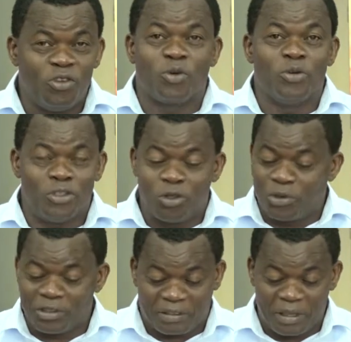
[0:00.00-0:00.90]
You could do
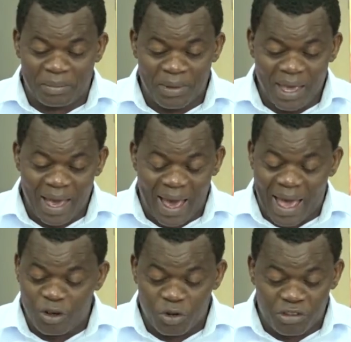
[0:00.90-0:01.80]
the same
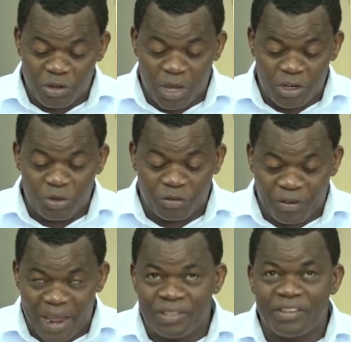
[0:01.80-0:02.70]
and you'll
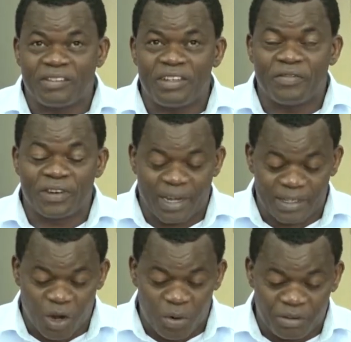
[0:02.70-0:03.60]
find these different
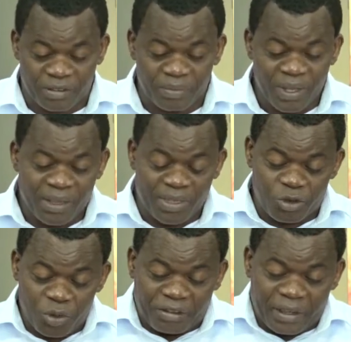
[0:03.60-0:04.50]
categories
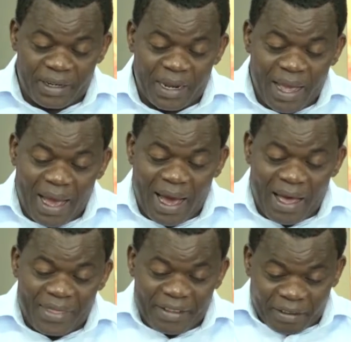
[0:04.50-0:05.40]
that we said.
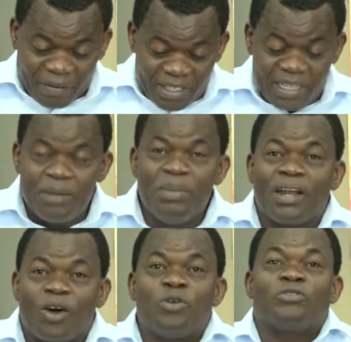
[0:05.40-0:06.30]
There are 17
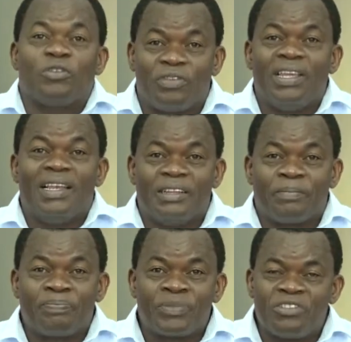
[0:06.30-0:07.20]
miracles of
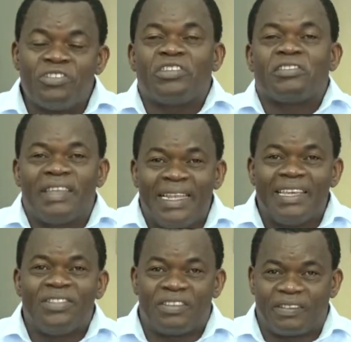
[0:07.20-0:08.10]
healing. Jesus
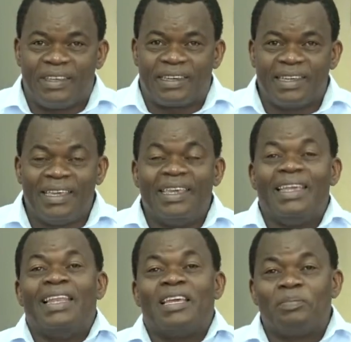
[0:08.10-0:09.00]
healing the sick,
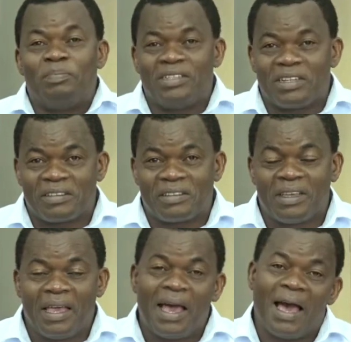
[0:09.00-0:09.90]
healing Peter's
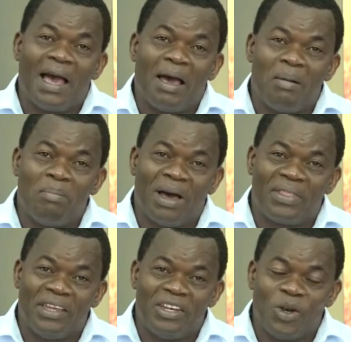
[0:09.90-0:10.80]

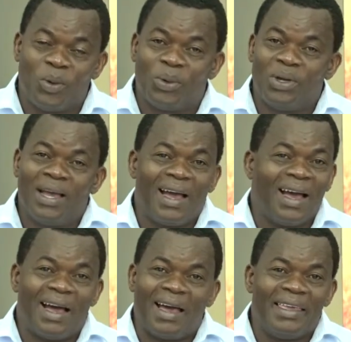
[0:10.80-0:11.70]

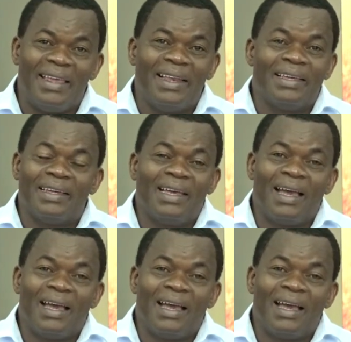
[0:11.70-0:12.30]
mother-in-law, healing